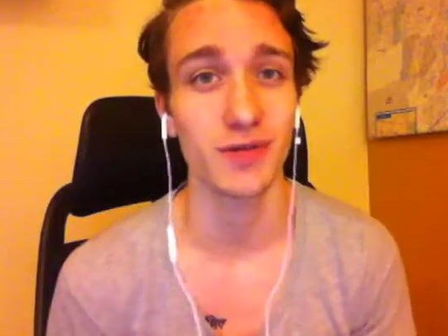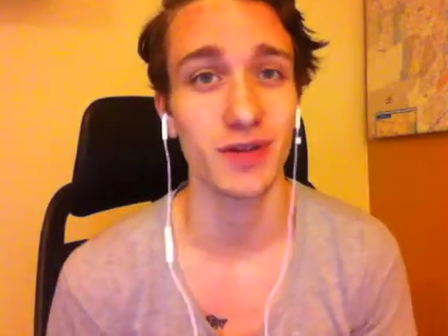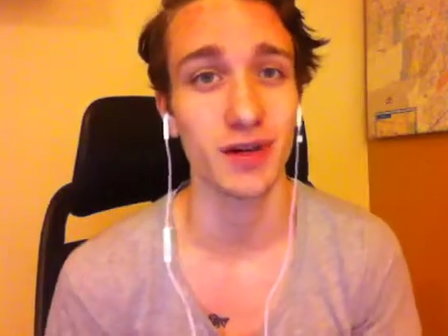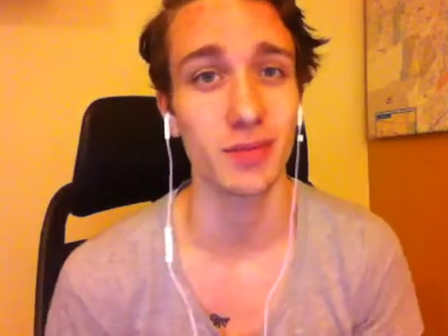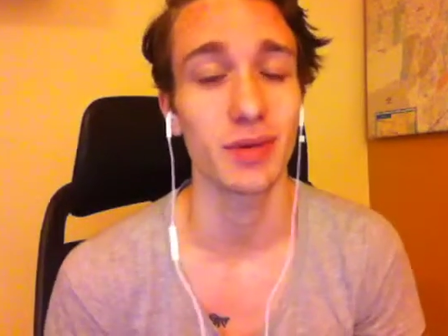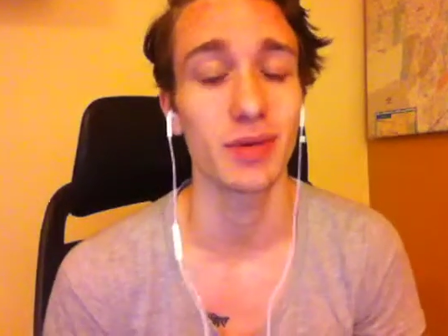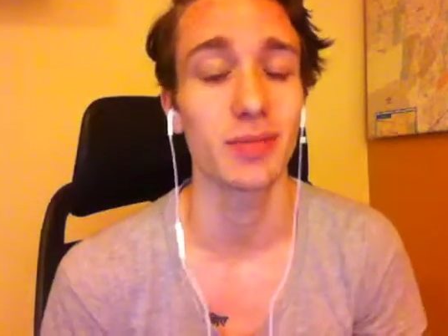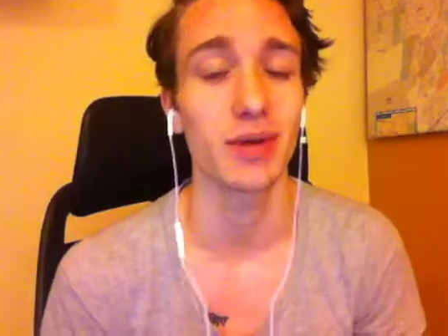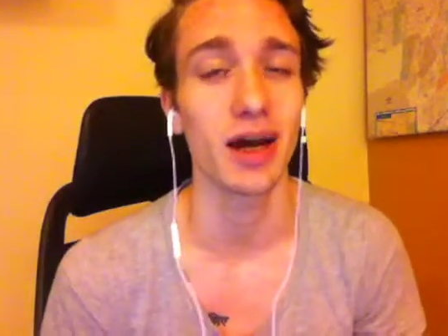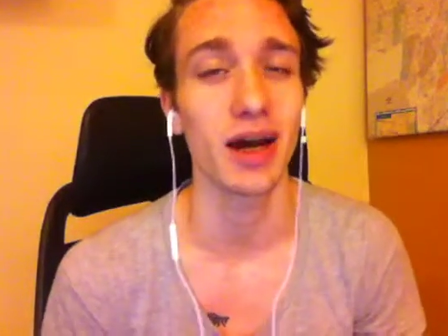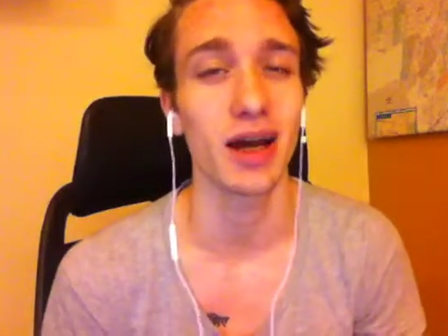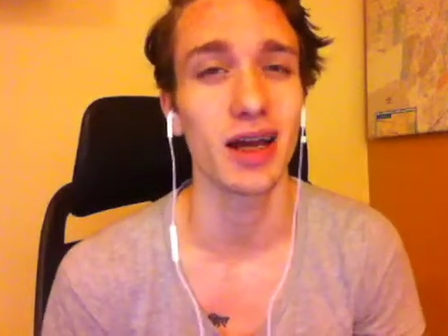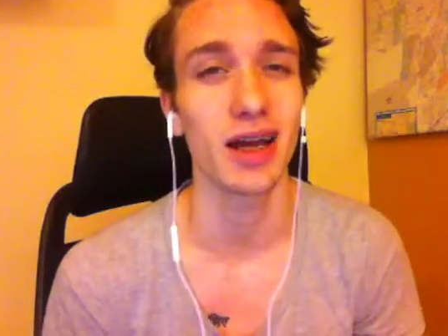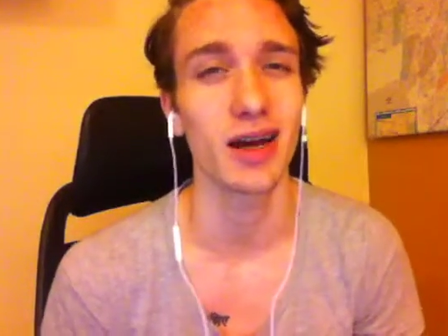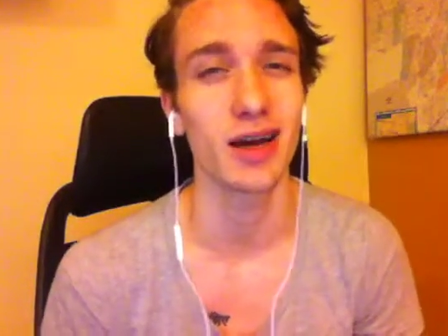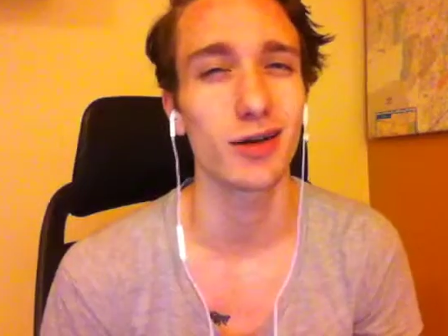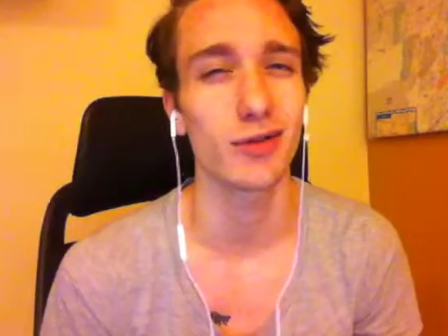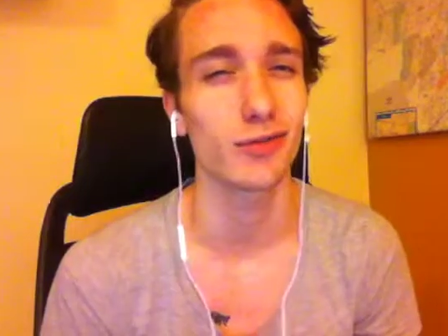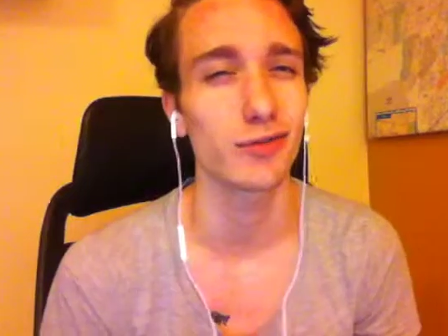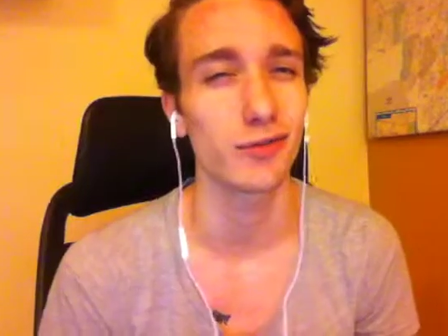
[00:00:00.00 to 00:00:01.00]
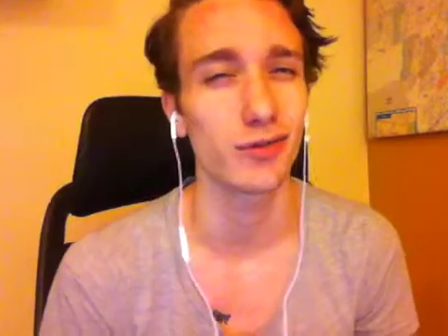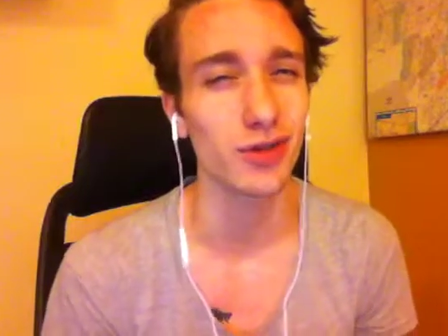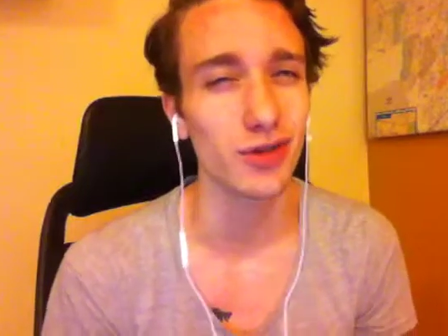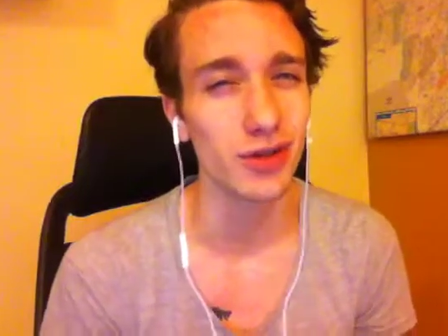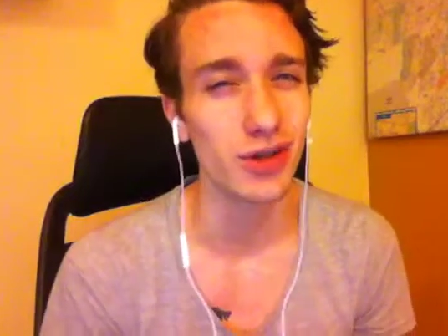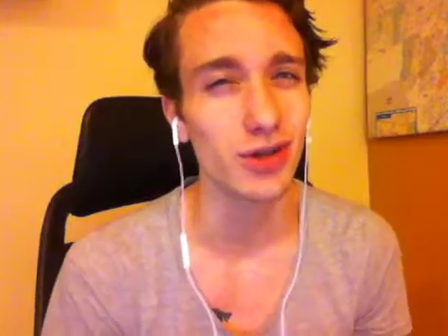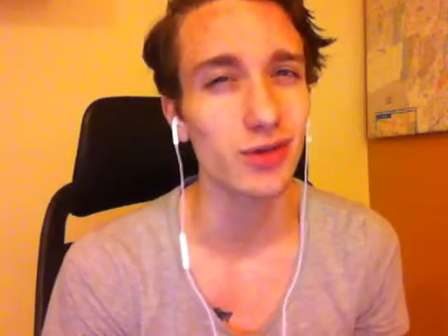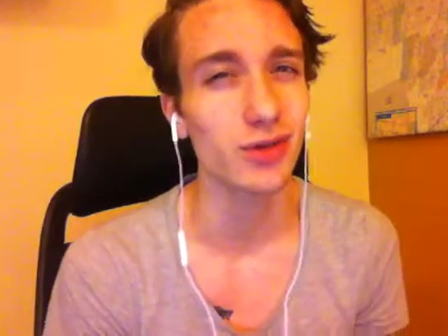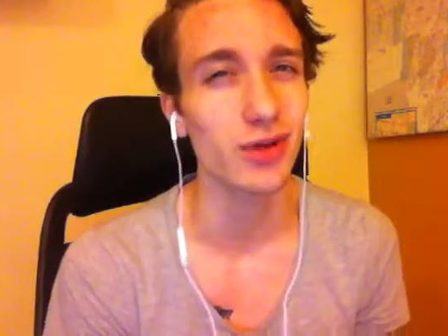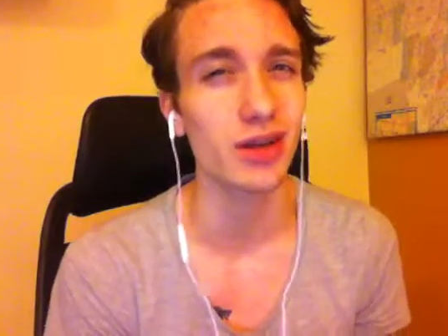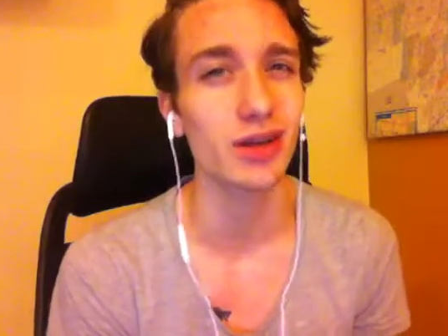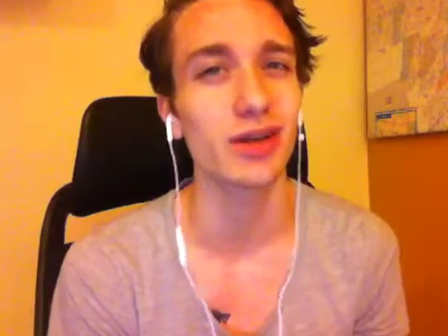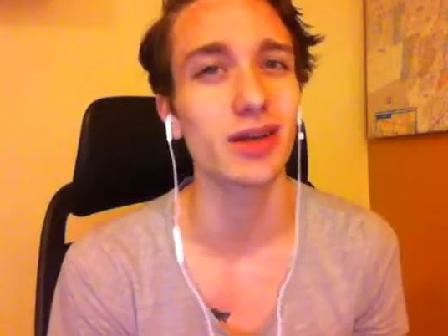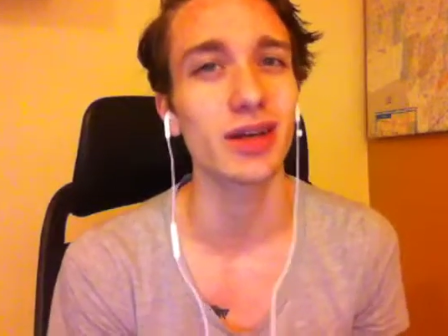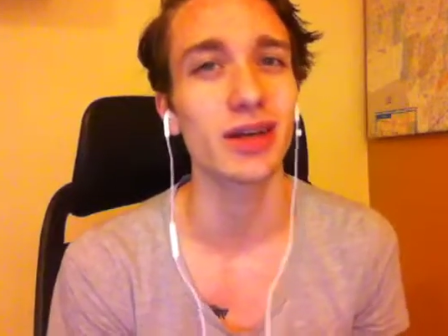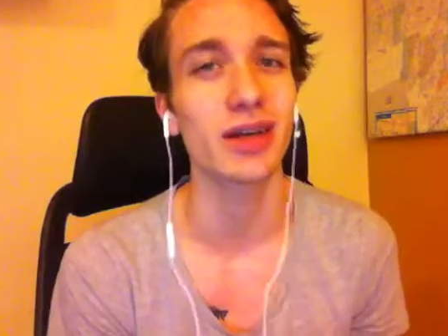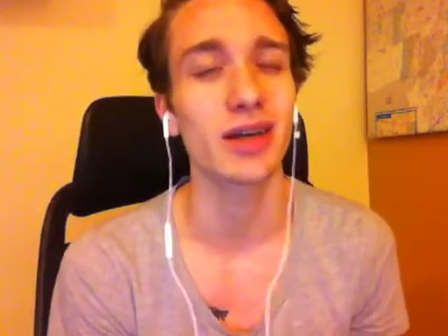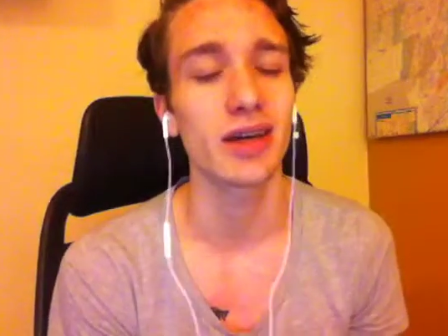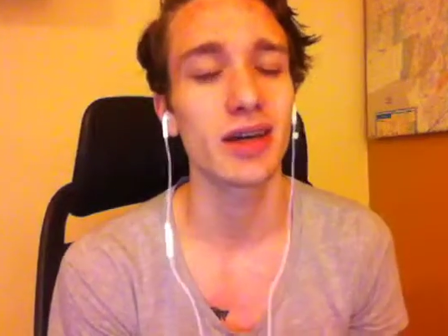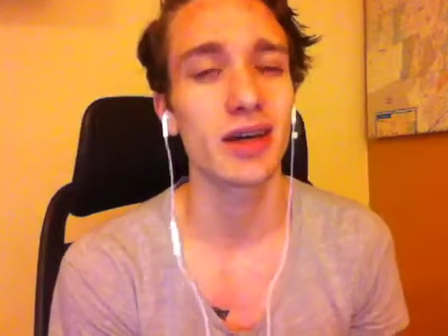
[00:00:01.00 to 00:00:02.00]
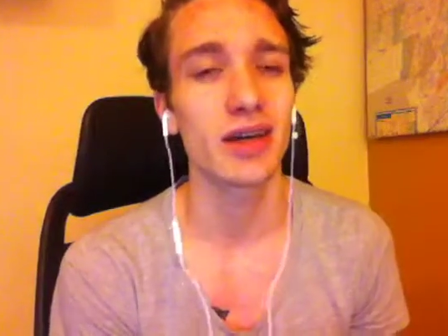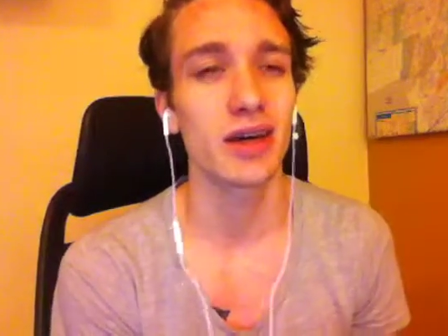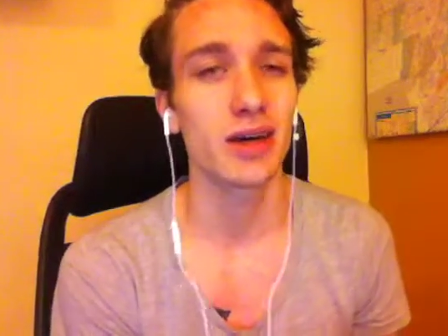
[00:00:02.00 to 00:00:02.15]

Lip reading: for coming by. Really quickly,